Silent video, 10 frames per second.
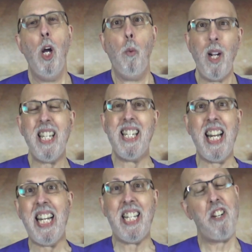What
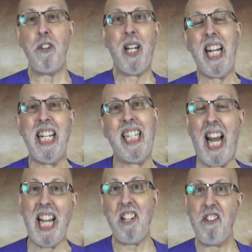city did you get
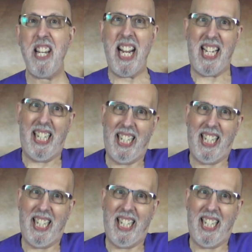engaged in?